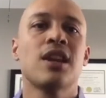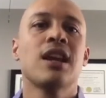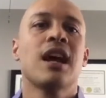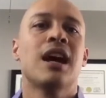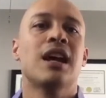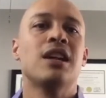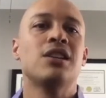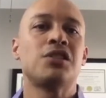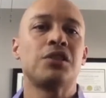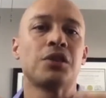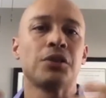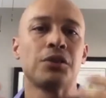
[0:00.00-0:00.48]

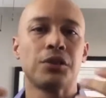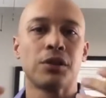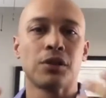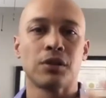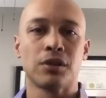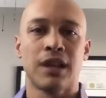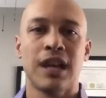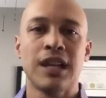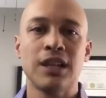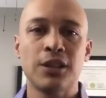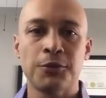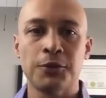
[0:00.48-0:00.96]
until your
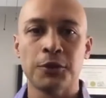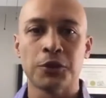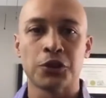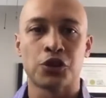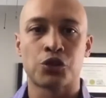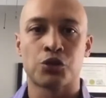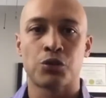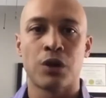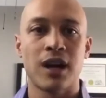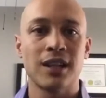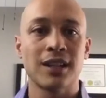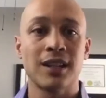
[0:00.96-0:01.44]
legs feel
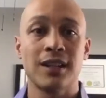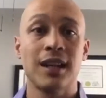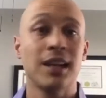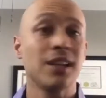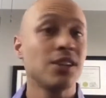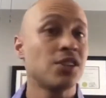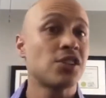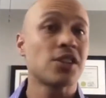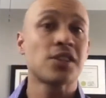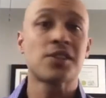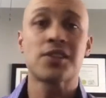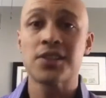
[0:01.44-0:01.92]
strong again,
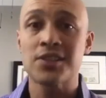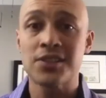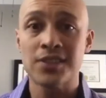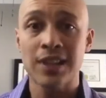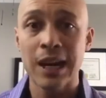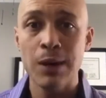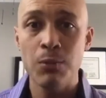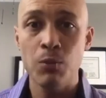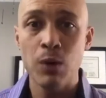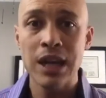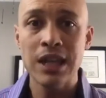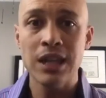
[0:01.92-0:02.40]
just the
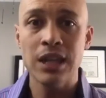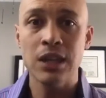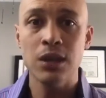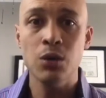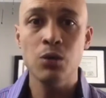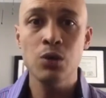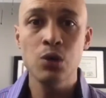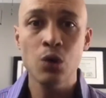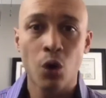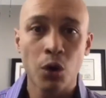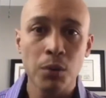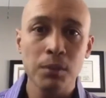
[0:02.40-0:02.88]
same way that you
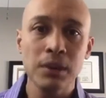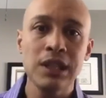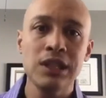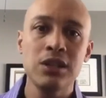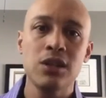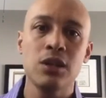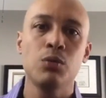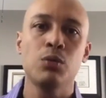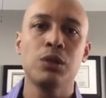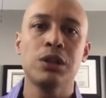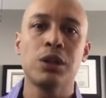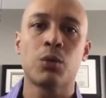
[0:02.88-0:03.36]
normally
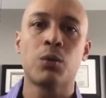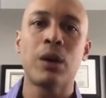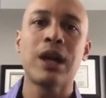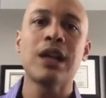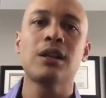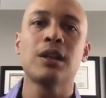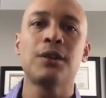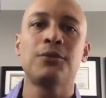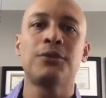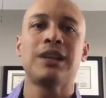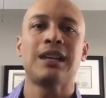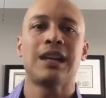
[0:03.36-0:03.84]
do when you're
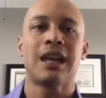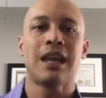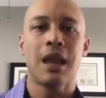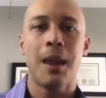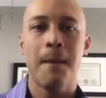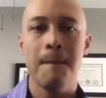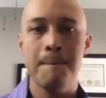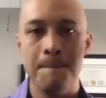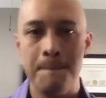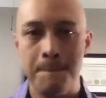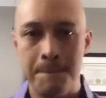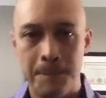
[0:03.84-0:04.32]
weightlifting. And
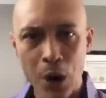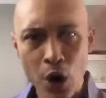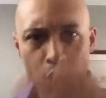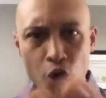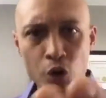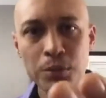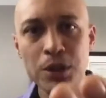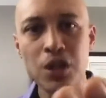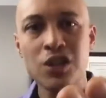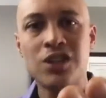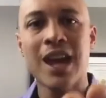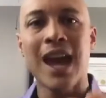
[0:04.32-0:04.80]
then
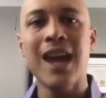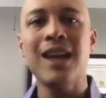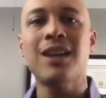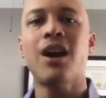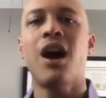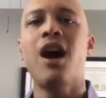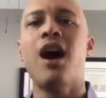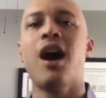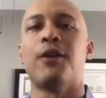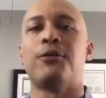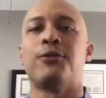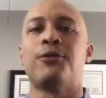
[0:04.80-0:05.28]
boom, you take
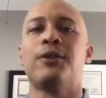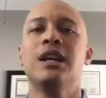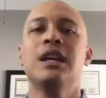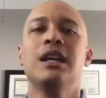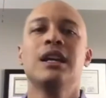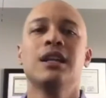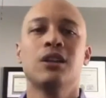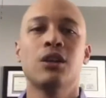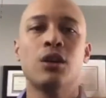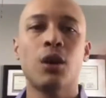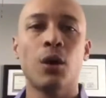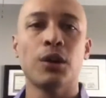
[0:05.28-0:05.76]
off.
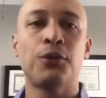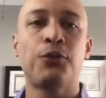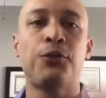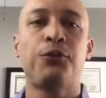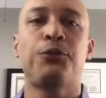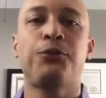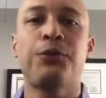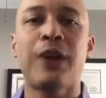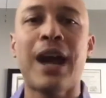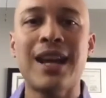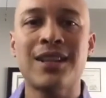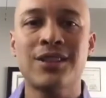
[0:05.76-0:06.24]
You go as
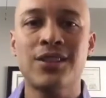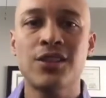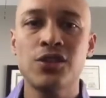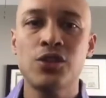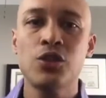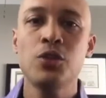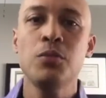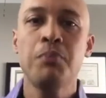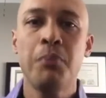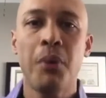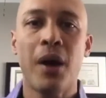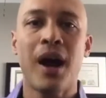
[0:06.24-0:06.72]
fast as
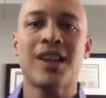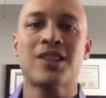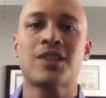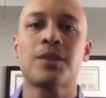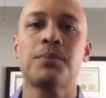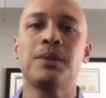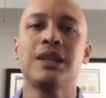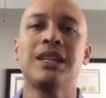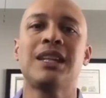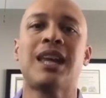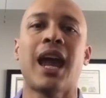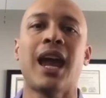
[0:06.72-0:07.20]
you
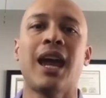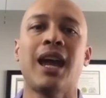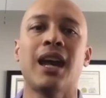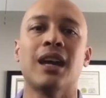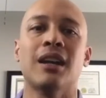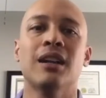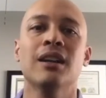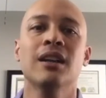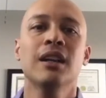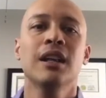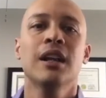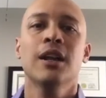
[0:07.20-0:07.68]
possibly
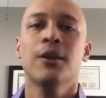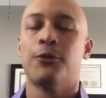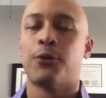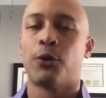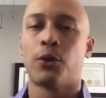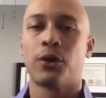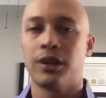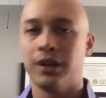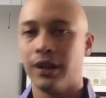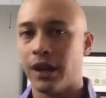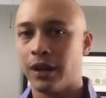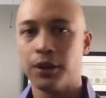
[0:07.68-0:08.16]
can
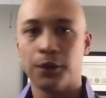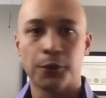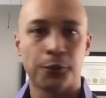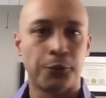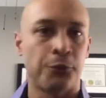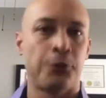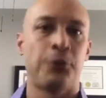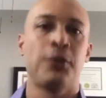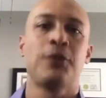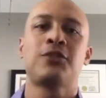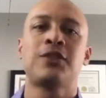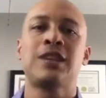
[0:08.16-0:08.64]
for another
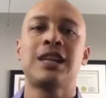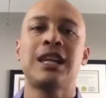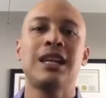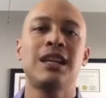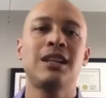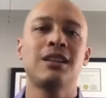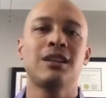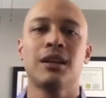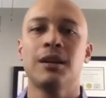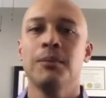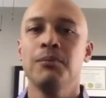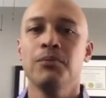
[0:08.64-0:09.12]

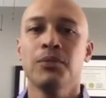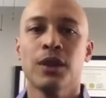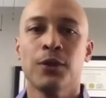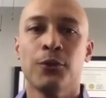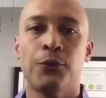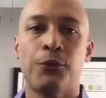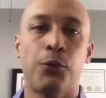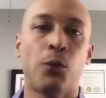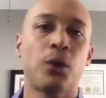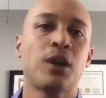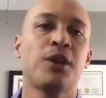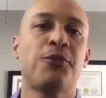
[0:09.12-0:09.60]
15 to
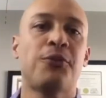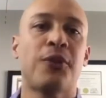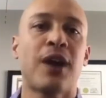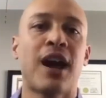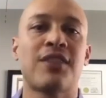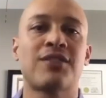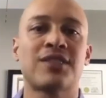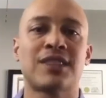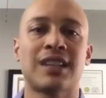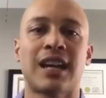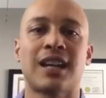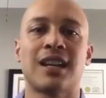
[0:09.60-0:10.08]

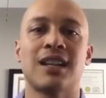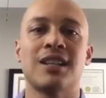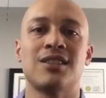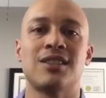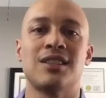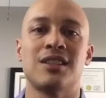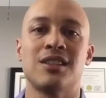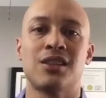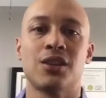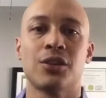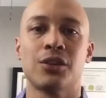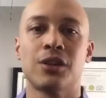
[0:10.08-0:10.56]
45 seconds
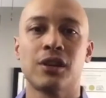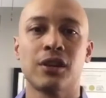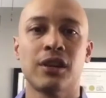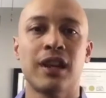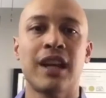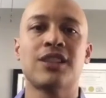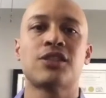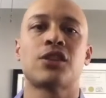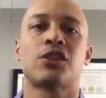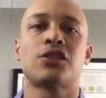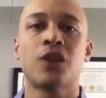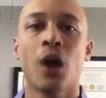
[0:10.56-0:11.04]
until your
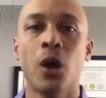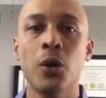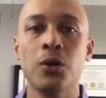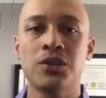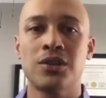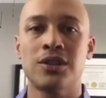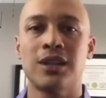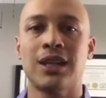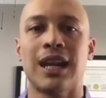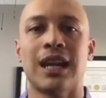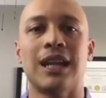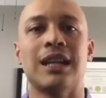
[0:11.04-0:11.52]
legs are
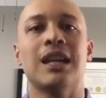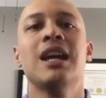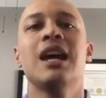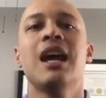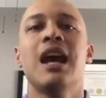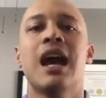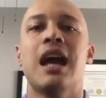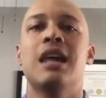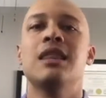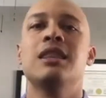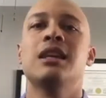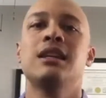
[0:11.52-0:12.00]
toast again.
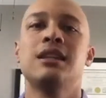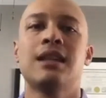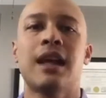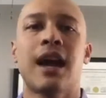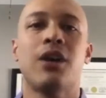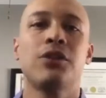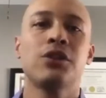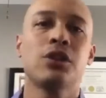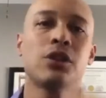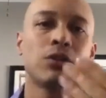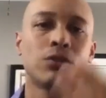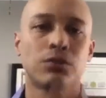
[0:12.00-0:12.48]
And then now
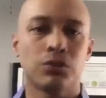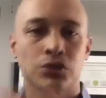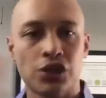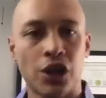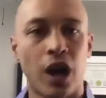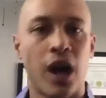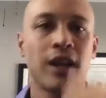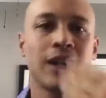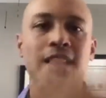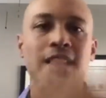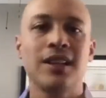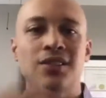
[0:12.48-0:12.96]
you're
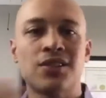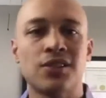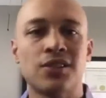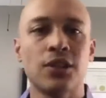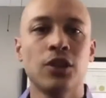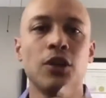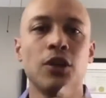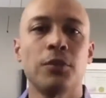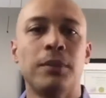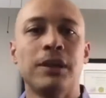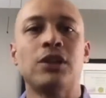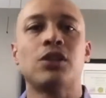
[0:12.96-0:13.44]
jogging
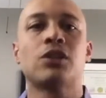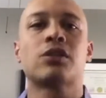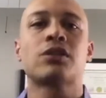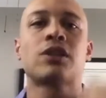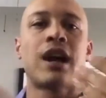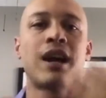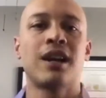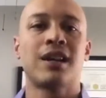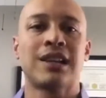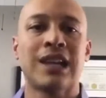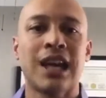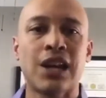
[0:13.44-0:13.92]
still, but you're
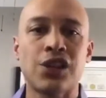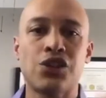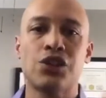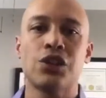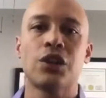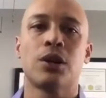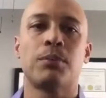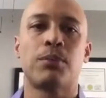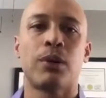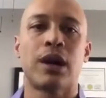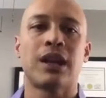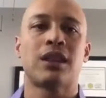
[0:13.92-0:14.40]
kind of catching
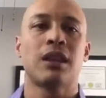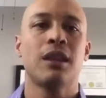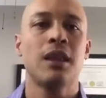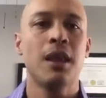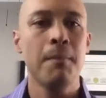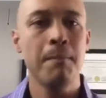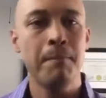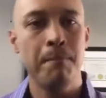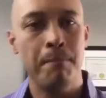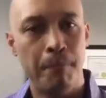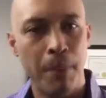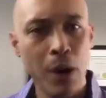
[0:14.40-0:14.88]
your breath. And
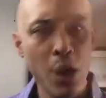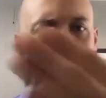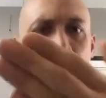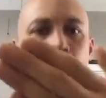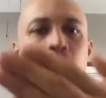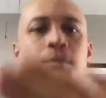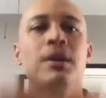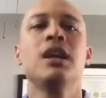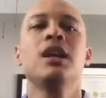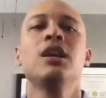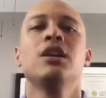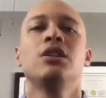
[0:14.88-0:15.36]
then
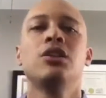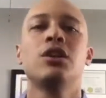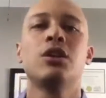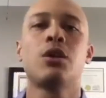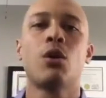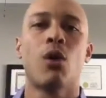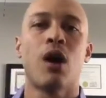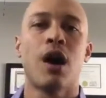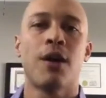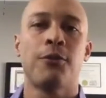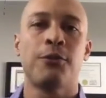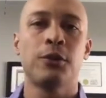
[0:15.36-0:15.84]
boom, you
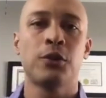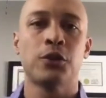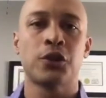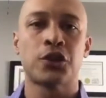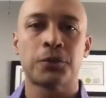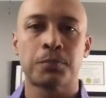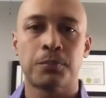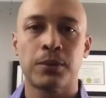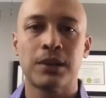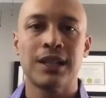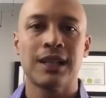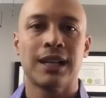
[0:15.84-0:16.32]
go off into a
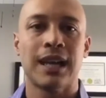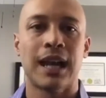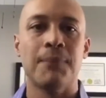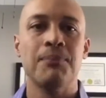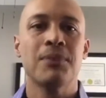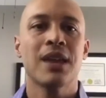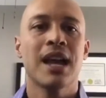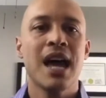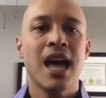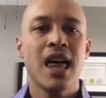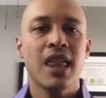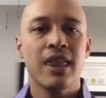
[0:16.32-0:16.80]
sprint again.
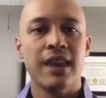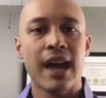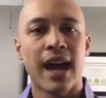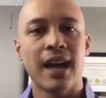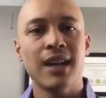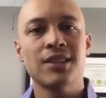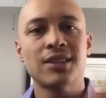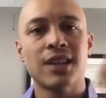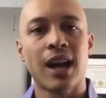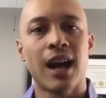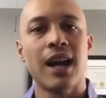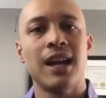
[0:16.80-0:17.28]
That
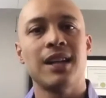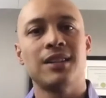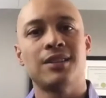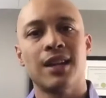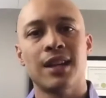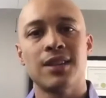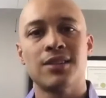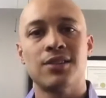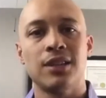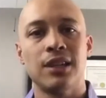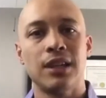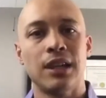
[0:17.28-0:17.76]
is high
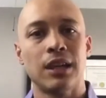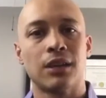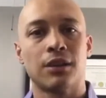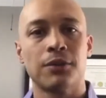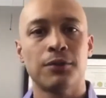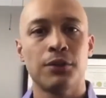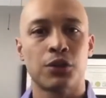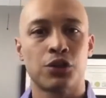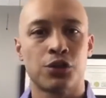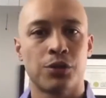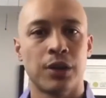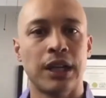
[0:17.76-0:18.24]
intensity
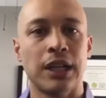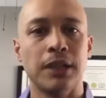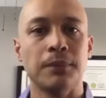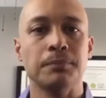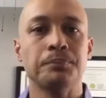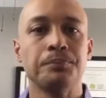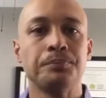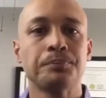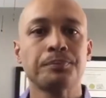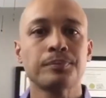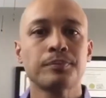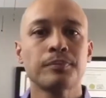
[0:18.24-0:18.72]
interval training.
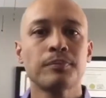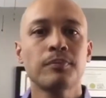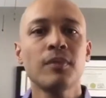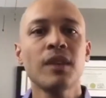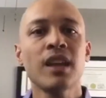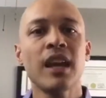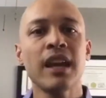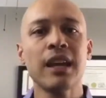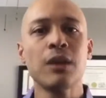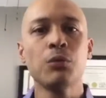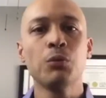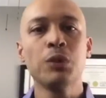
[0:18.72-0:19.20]

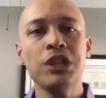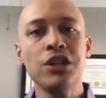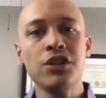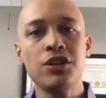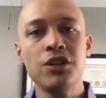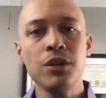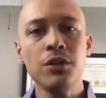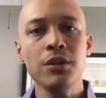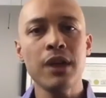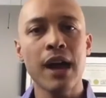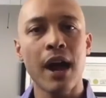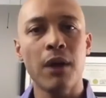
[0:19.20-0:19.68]
And when you
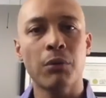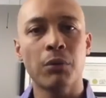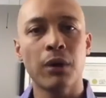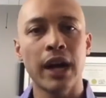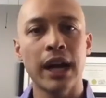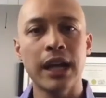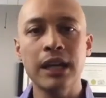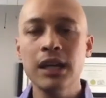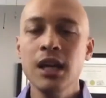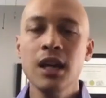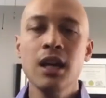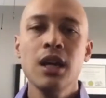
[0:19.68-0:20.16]
do that
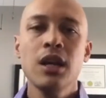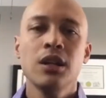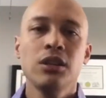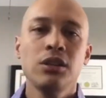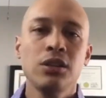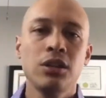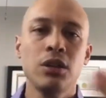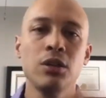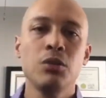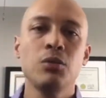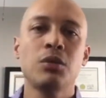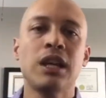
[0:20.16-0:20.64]
right,
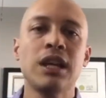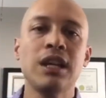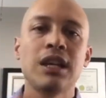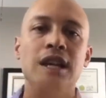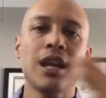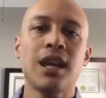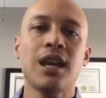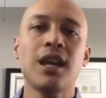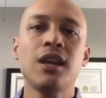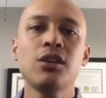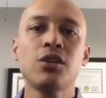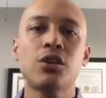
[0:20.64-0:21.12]
you
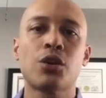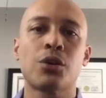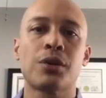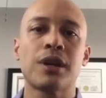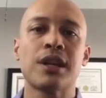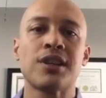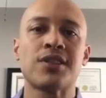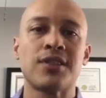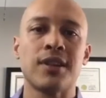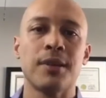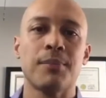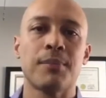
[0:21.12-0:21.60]
can
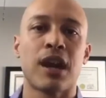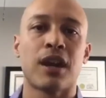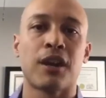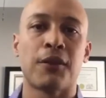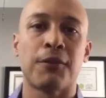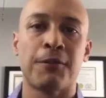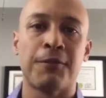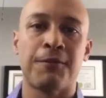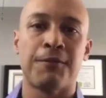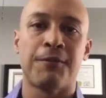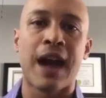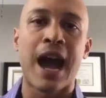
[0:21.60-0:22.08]
increase the amount
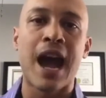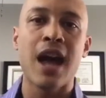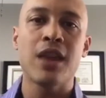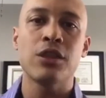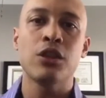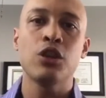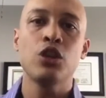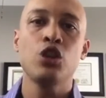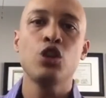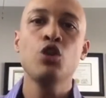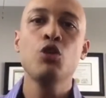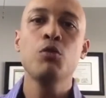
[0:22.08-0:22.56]
of fat
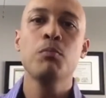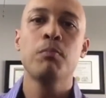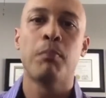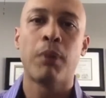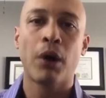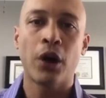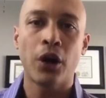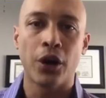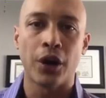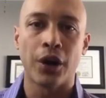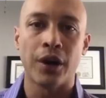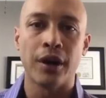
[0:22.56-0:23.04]
that you
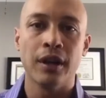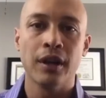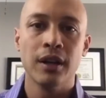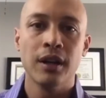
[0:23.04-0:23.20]
burn